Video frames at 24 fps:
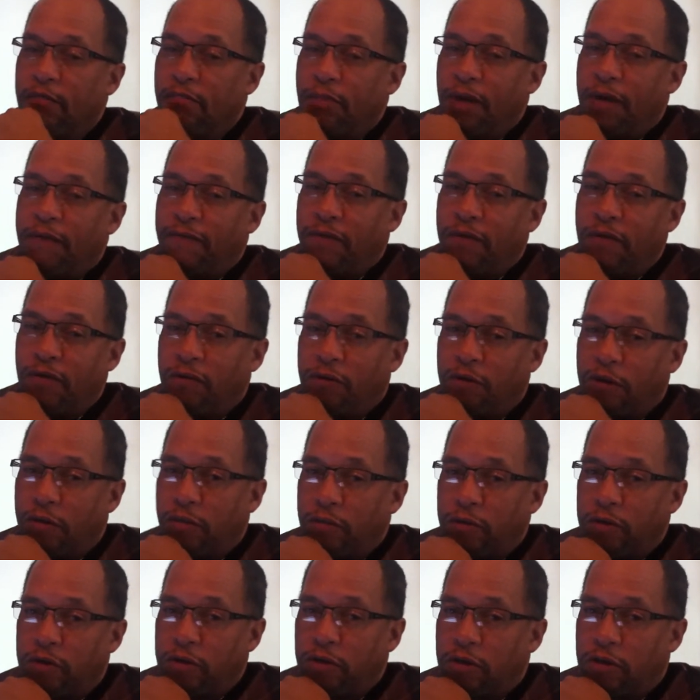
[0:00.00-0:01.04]
My phone
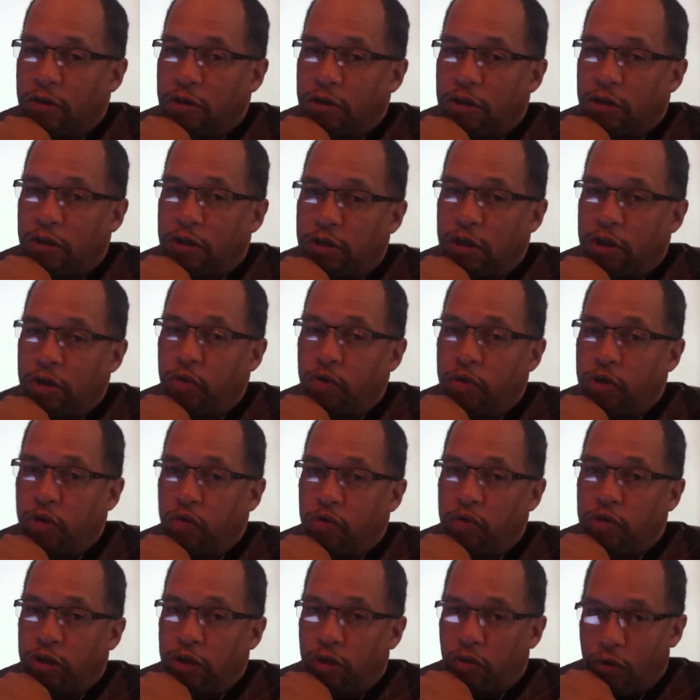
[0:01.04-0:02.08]
number is
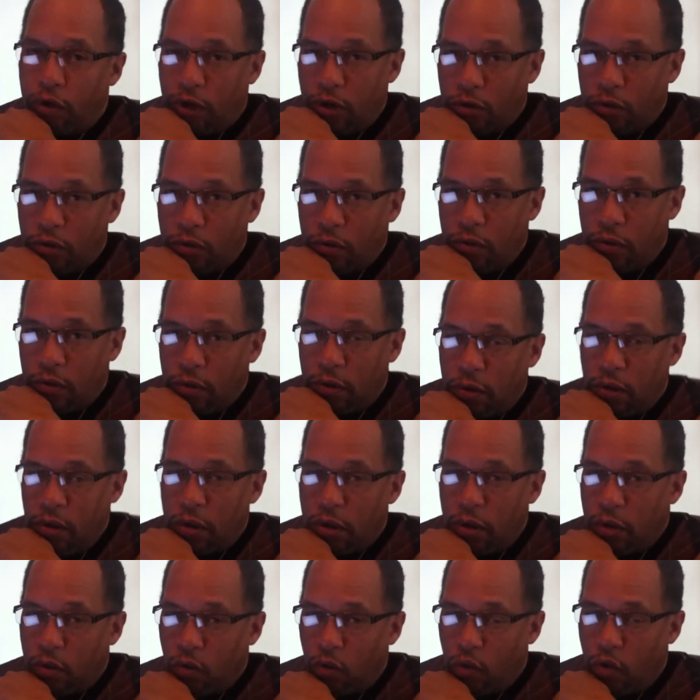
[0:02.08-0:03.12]
220-1552.
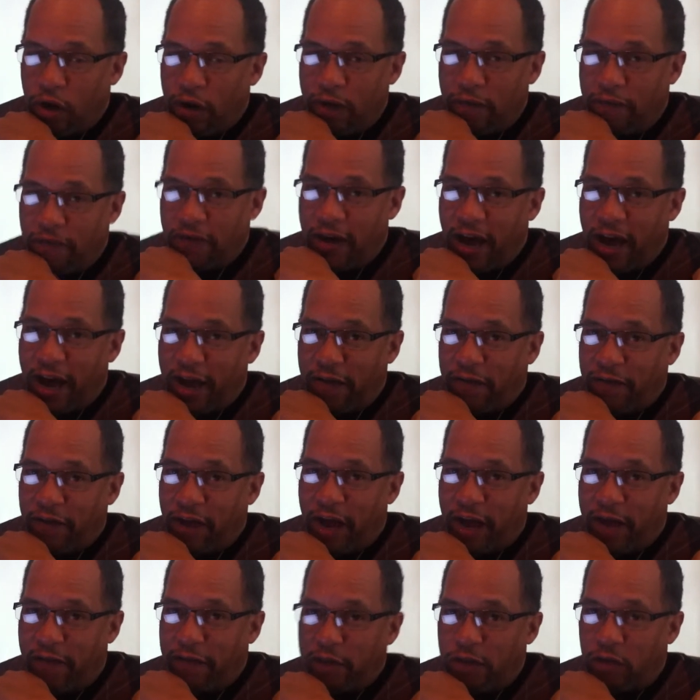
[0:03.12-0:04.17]

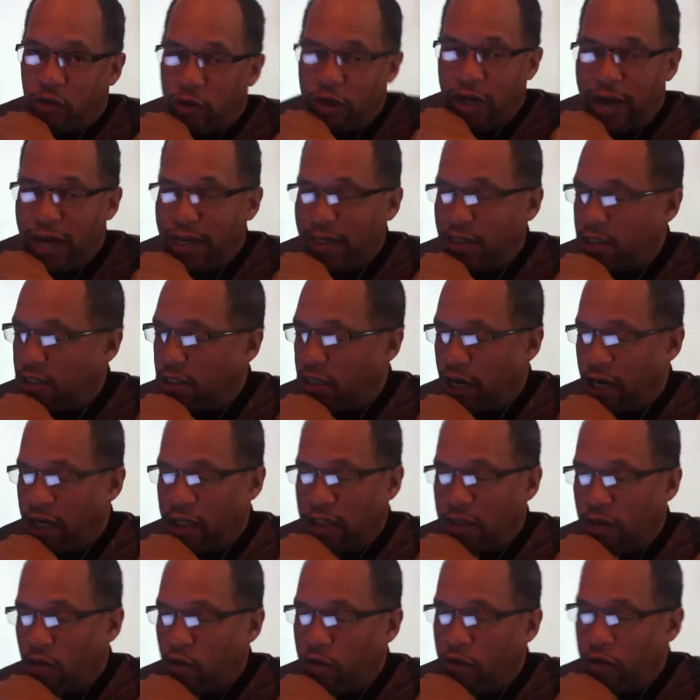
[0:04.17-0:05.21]
It hasn't
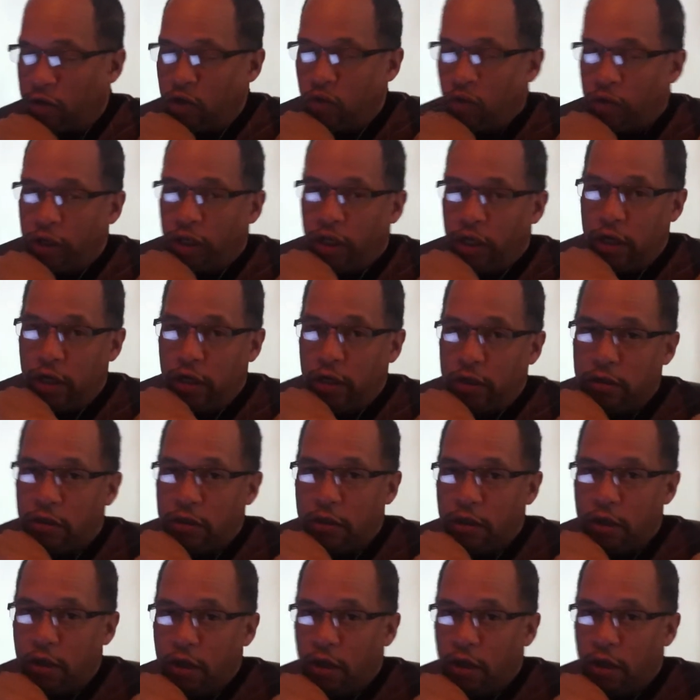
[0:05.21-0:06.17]
changed in over 20 years.